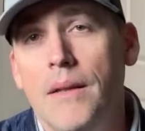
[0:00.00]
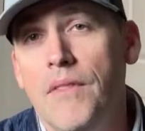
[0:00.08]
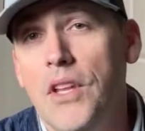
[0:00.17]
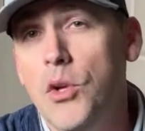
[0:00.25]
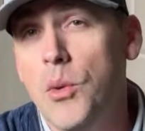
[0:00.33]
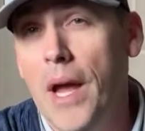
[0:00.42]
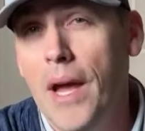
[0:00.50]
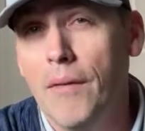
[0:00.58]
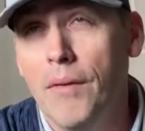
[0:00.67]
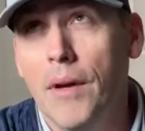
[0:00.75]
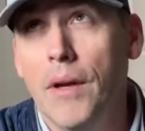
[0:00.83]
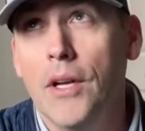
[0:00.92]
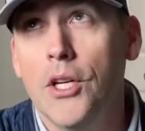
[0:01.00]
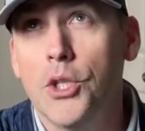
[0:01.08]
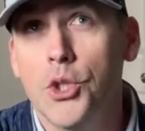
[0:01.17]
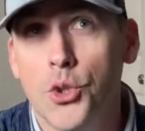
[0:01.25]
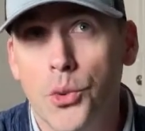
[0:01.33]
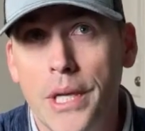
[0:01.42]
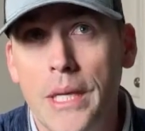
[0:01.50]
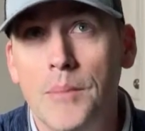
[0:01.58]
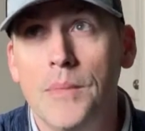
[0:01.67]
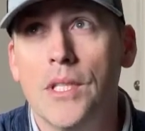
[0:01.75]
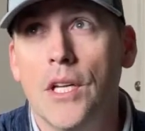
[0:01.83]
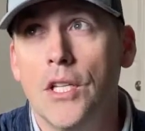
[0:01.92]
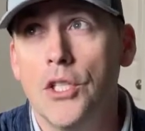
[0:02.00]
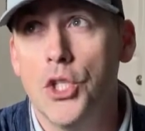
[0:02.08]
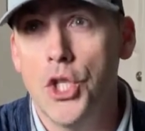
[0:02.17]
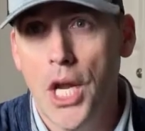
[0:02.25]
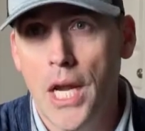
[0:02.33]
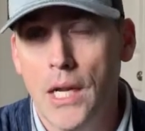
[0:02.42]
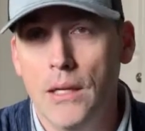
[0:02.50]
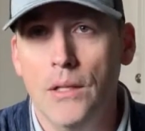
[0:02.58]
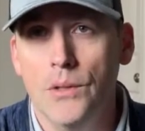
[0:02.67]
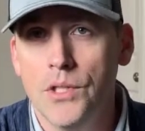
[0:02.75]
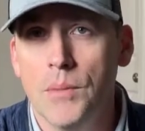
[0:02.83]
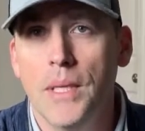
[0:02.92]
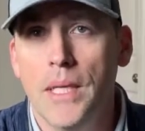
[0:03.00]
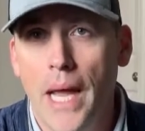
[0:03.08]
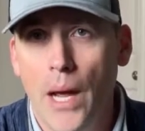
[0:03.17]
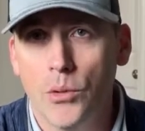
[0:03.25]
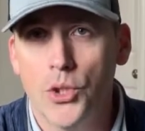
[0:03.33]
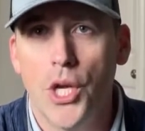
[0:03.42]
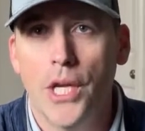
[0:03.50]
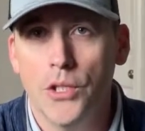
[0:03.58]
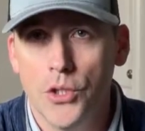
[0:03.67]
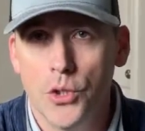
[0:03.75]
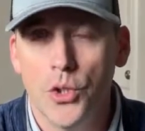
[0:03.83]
Then you have Dreams Jade. It used to be Now Jade.